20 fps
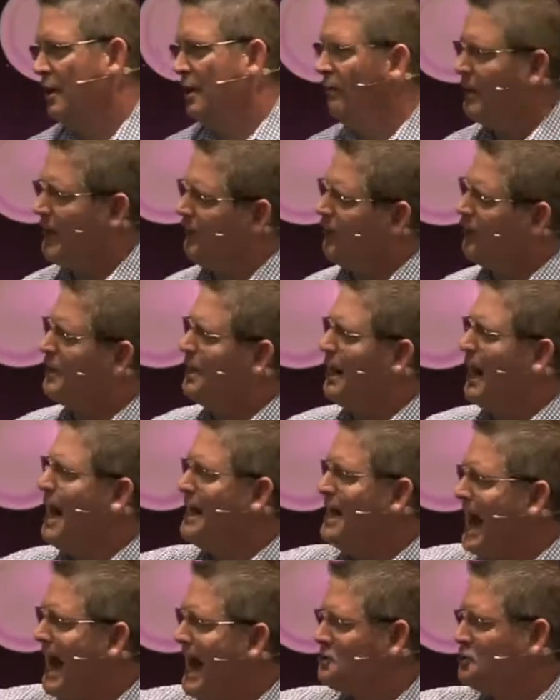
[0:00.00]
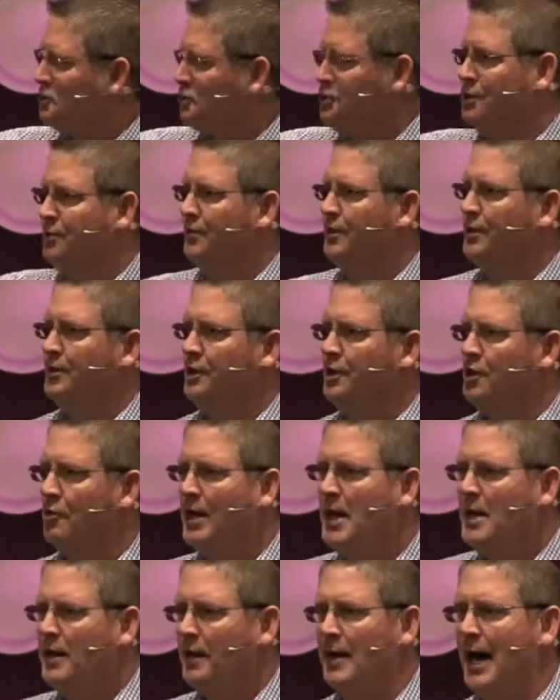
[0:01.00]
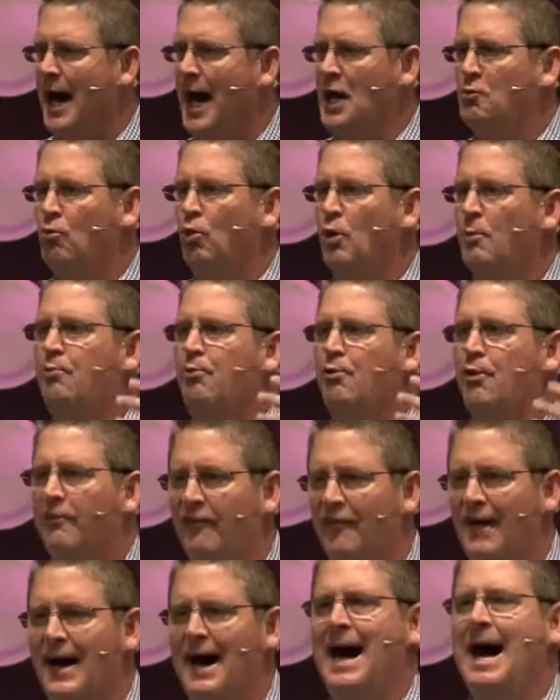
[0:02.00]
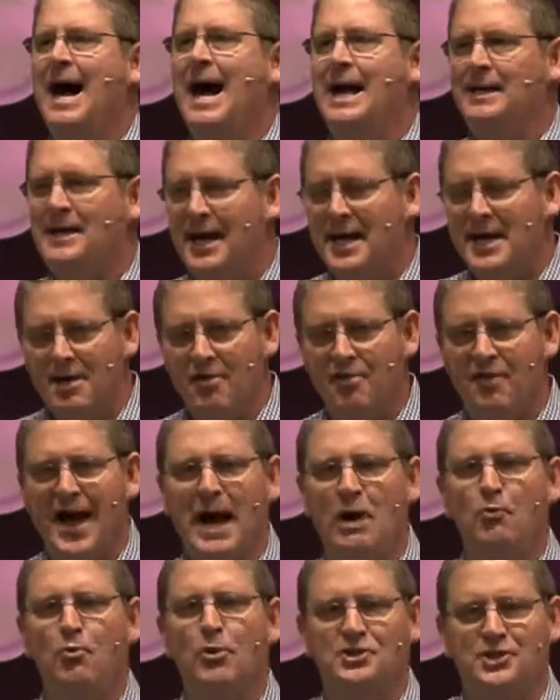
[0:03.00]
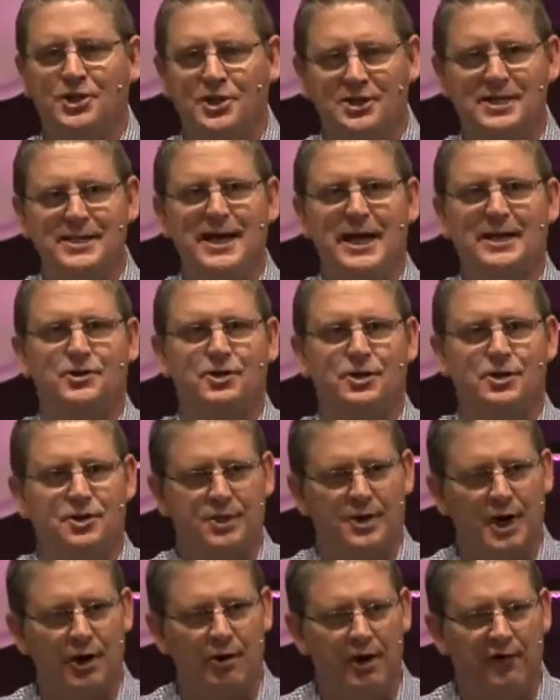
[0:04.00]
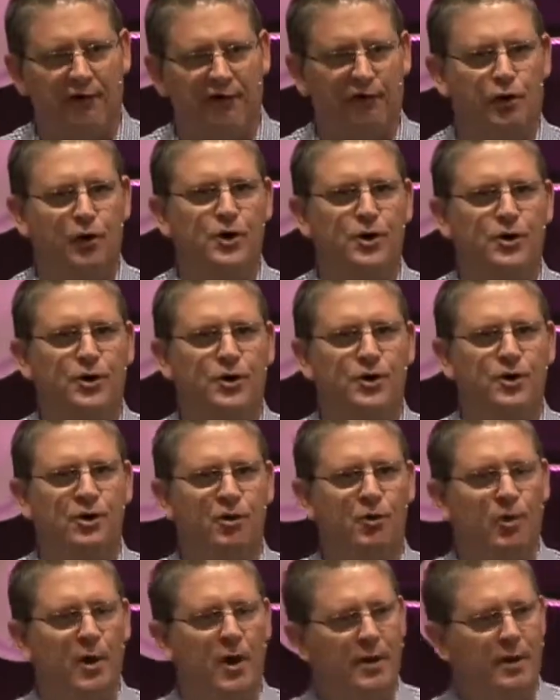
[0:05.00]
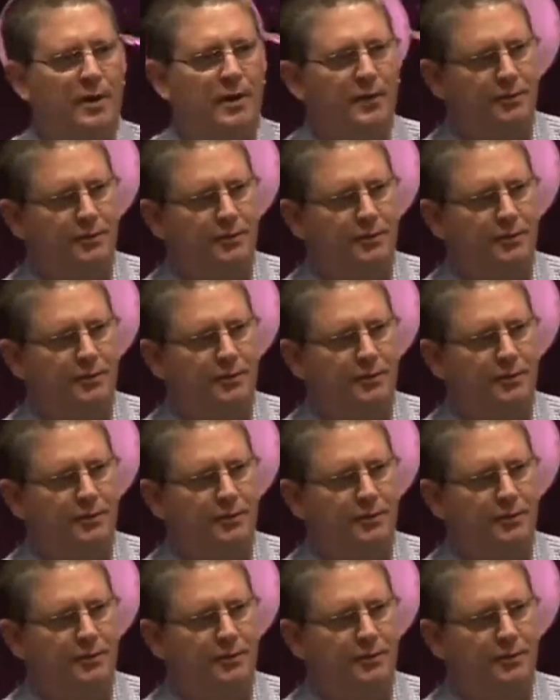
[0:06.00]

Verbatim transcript: Whatever God asks you to do, God will provide that which is necessary for you